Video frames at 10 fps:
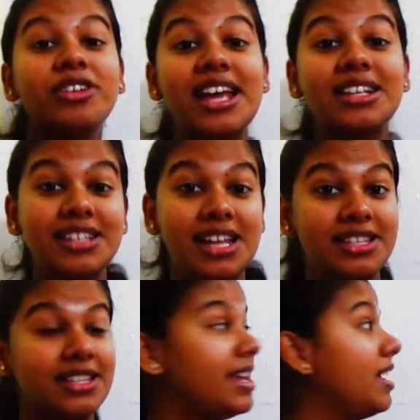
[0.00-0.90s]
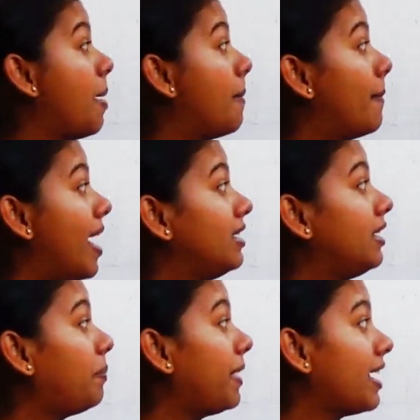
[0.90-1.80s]
next let's see
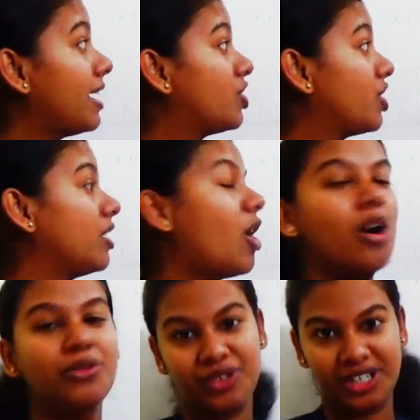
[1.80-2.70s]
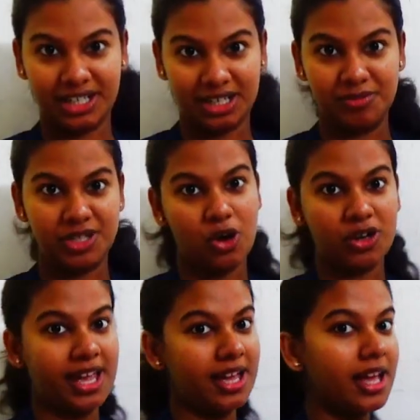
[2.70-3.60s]
multiplication of terms.
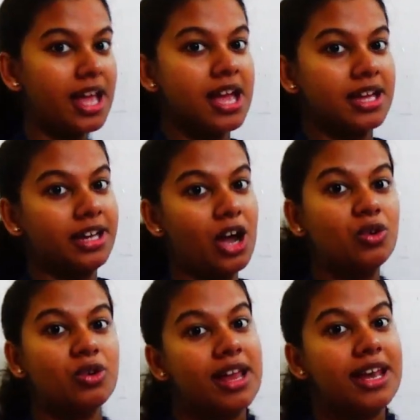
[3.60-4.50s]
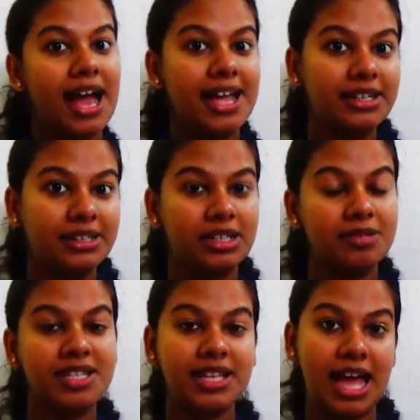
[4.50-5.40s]
Okay, now like
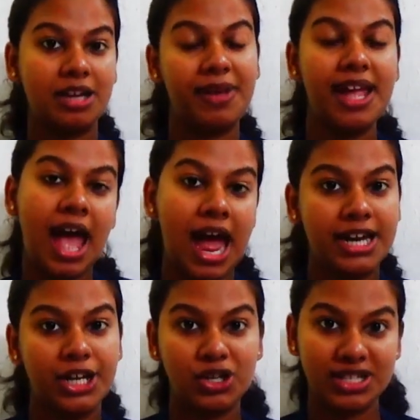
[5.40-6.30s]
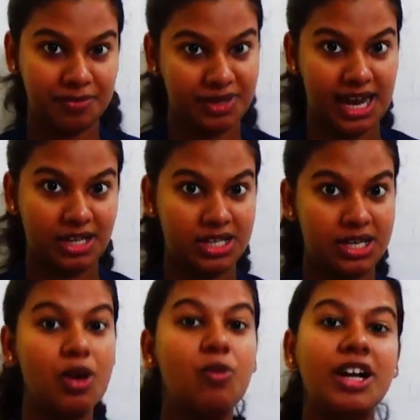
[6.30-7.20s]
terms can be added or subtracted.
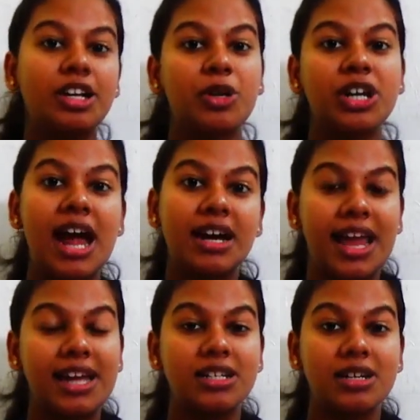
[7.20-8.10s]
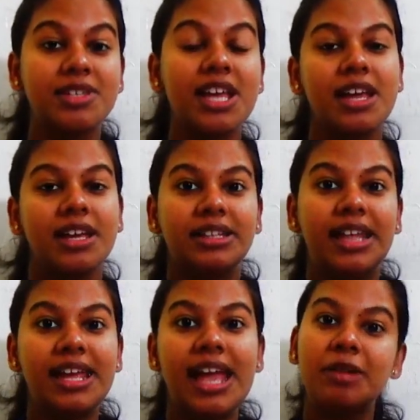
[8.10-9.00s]
What about unlike terms?
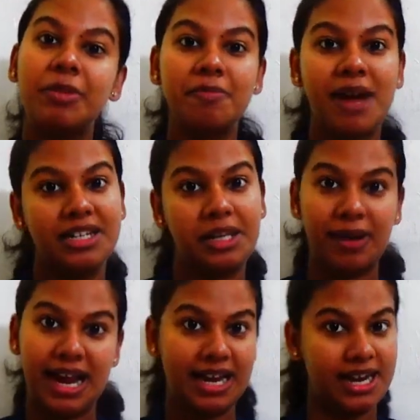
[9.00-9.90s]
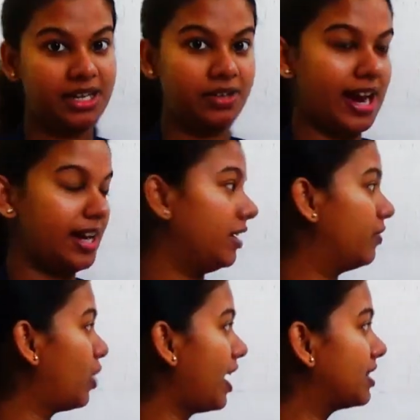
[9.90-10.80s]
They can be multiplied and divided.
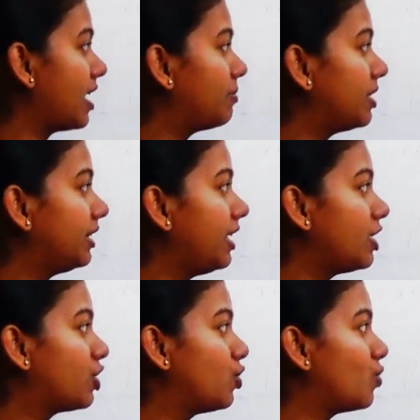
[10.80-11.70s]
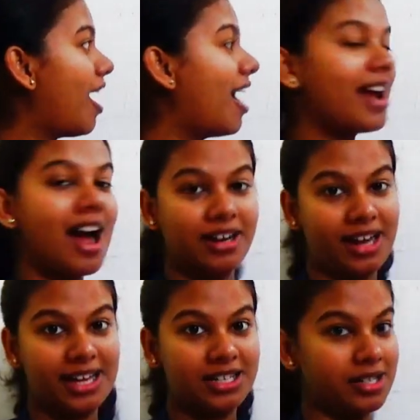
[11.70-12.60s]
For example, these two are
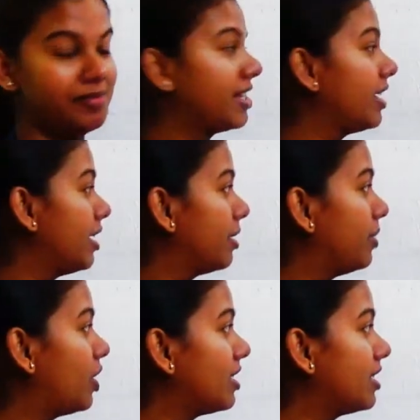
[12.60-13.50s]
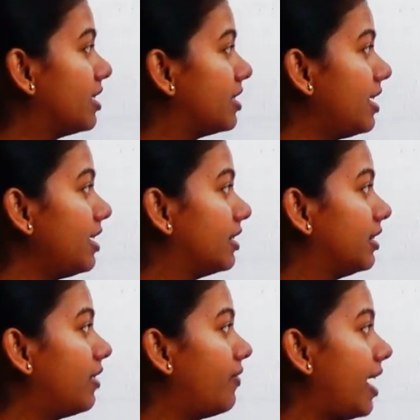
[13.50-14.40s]
unlike terms because see,
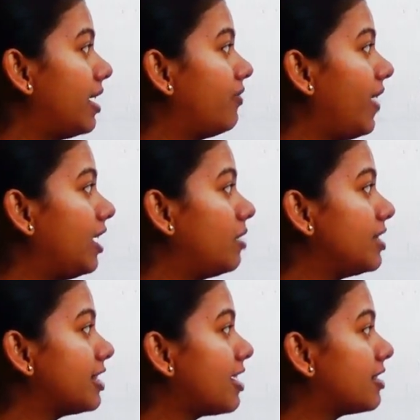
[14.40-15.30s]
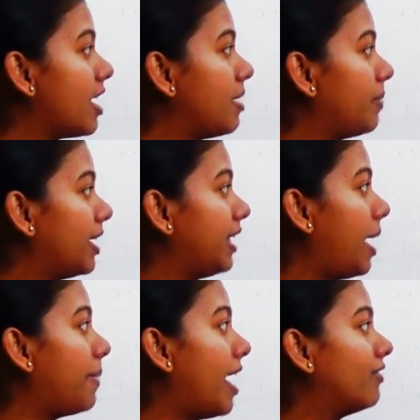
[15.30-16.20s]
the variables are same but
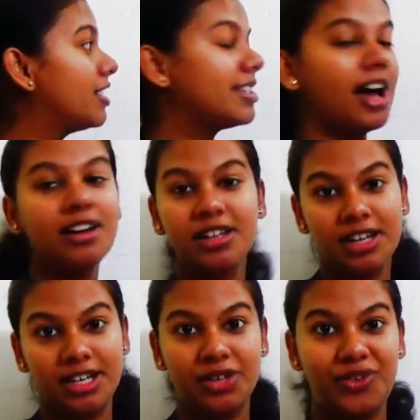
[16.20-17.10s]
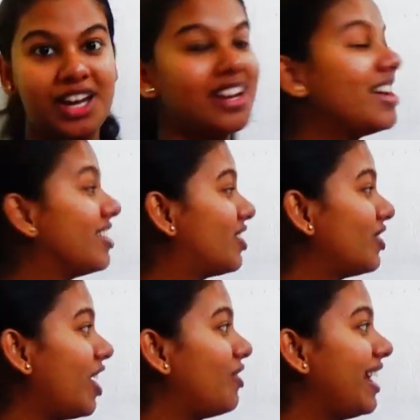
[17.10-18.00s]
their powers are different. So
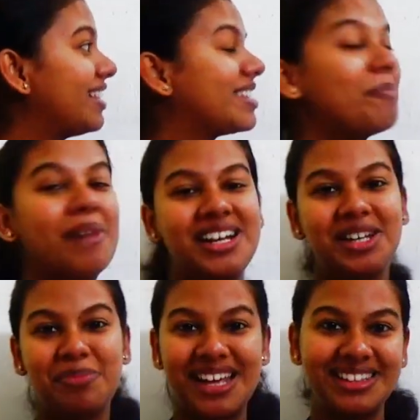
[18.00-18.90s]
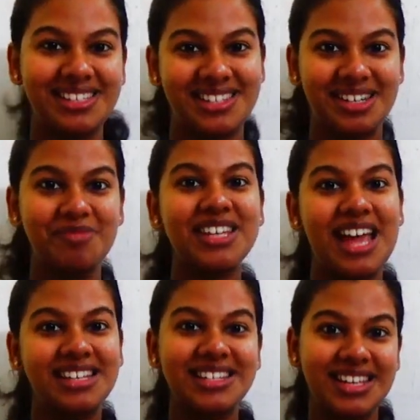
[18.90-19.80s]
now let's multiply these terms
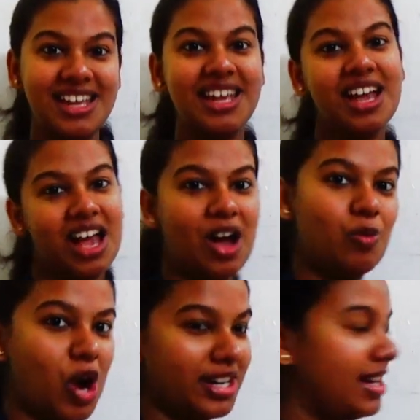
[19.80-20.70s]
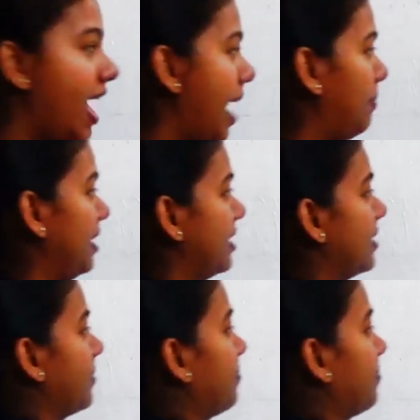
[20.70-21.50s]
and see what happens.